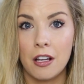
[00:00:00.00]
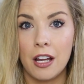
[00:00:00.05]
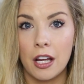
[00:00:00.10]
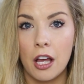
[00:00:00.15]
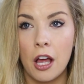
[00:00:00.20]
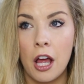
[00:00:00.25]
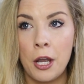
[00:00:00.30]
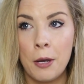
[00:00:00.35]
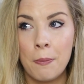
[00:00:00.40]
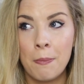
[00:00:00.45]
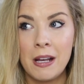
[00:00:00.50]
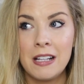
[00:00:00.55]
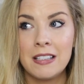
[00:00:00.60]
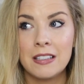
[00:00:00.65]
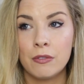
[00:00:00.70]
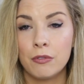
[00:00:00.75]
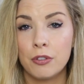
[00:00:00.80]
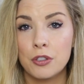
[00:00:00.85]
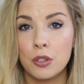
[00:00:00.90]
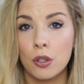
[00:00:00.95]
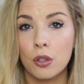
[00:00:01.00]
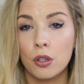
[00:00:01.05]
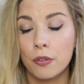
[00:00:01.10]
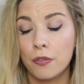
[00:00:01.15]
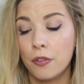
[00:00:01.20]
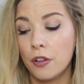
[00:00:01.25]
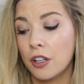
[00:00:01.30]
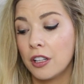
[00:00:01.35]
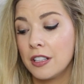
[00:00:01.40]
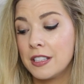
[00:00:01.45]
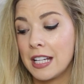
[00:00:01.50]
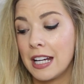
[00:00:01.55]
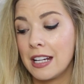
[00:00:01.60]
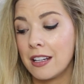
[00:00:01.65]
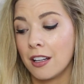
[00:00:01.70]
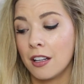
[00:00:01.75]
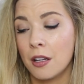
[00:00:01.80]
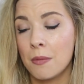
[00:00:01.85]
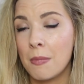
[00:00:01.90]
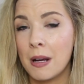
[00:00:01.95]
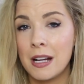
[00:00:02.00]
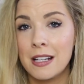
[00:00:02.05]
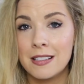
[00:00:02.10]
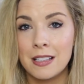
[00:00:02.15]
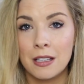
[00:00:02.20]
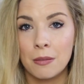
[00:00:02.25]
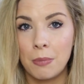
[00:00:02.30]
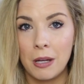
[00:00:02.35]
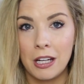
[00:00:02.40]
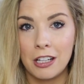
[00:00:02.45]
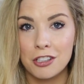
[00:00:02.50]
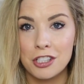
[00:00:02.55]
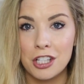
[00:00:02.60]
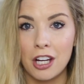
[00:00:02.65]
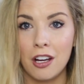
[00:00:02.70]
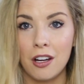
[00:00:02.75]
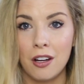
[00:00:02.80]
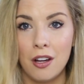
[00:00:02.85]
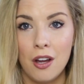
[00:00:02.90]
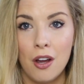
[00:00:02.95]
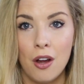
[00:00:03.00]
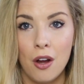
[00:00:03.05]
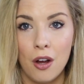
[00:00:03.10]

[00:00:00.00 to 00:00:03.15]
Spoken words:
Like, an amazing photographer could take an amazing picture,